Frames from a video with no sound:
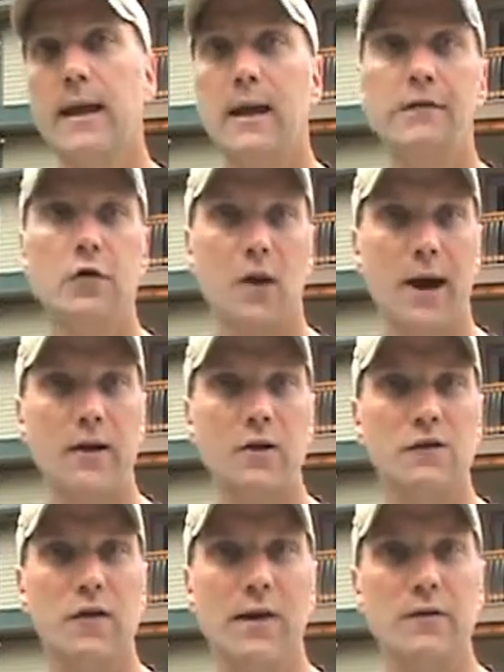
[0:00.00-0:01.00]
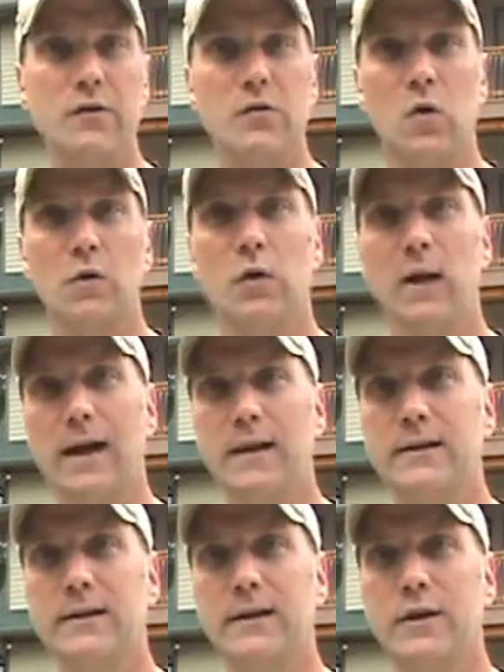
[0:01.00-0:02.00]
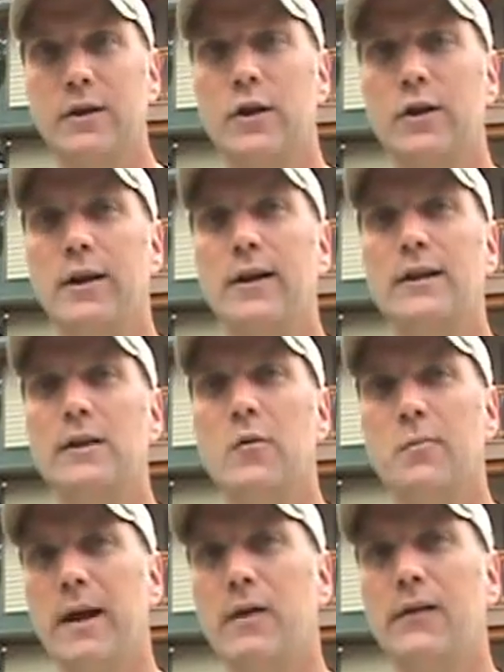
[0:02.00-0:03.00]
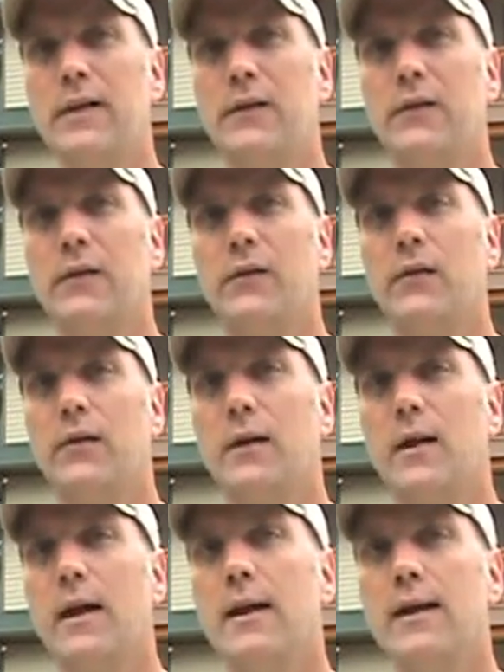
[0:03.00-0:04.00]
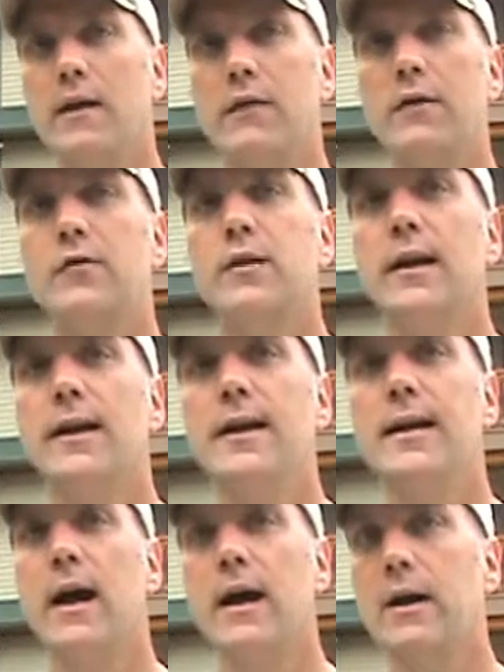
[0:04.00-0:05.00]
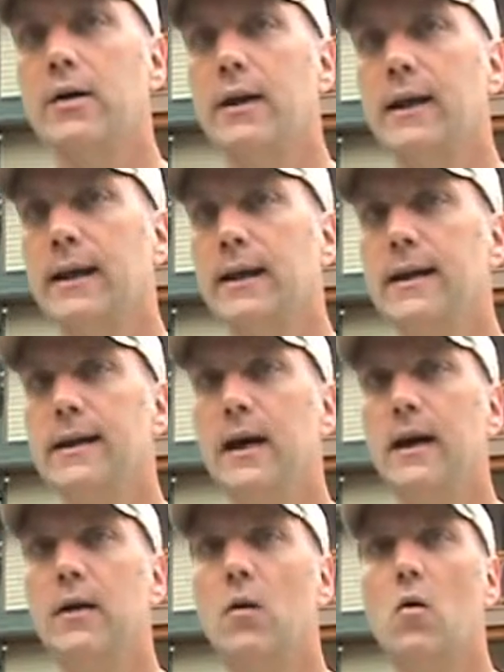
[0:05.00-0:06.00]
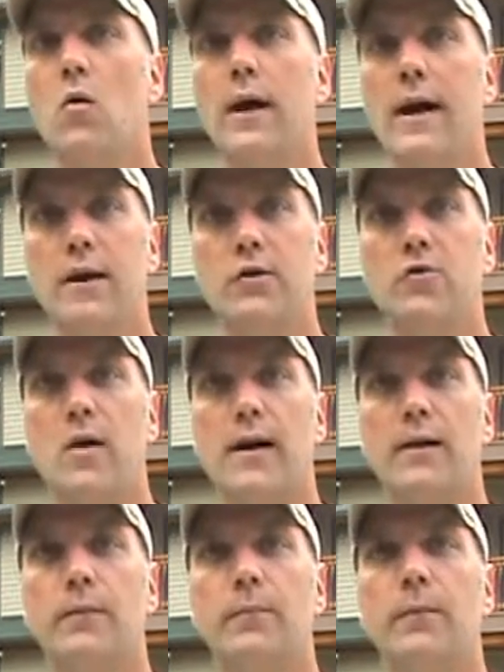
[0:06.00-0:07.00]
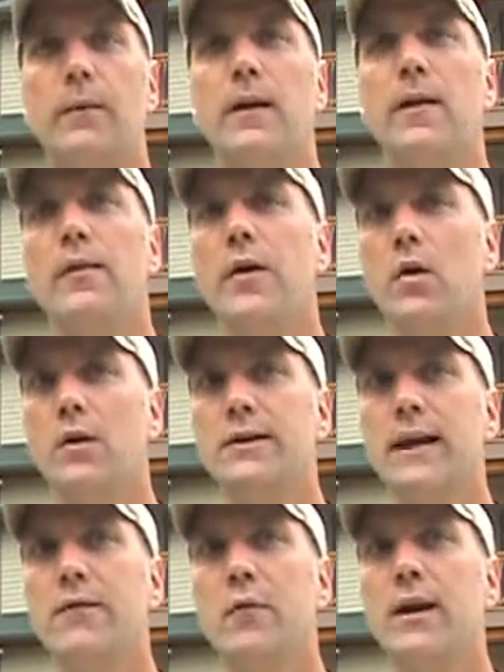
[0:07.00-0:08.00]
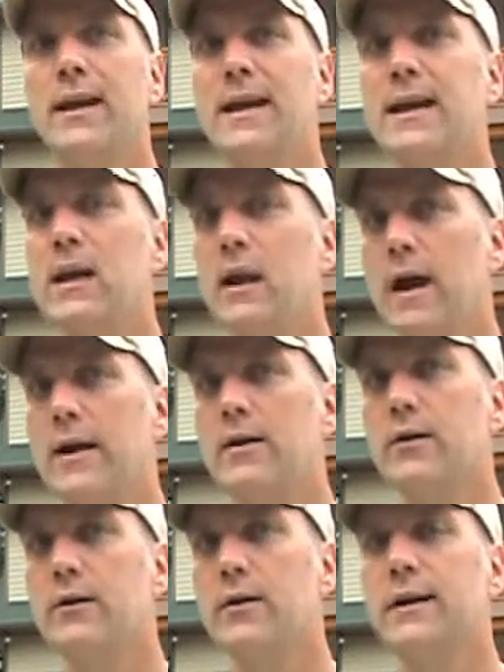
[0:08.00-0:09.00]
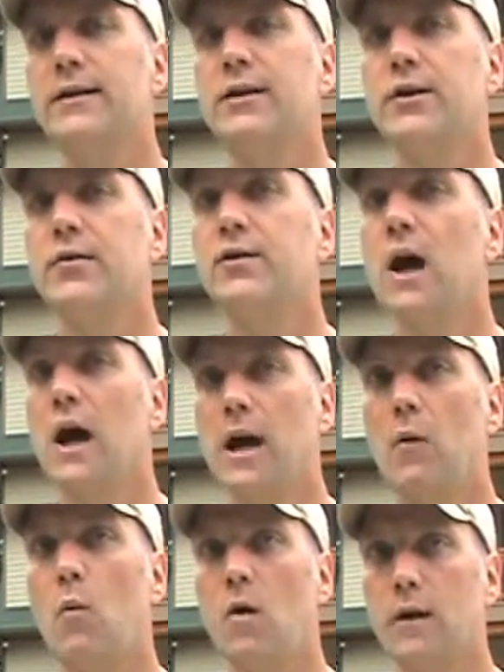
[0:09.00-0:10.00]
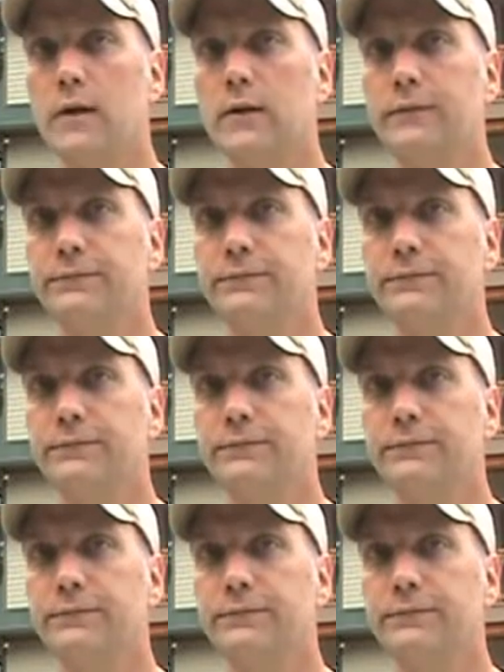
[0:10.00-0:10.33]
If your liner is 5 years old or less, you can easily repair this. Never use a heat iron, heat gun, or hair dryer. The only safe way to heat a liner is to use hot water.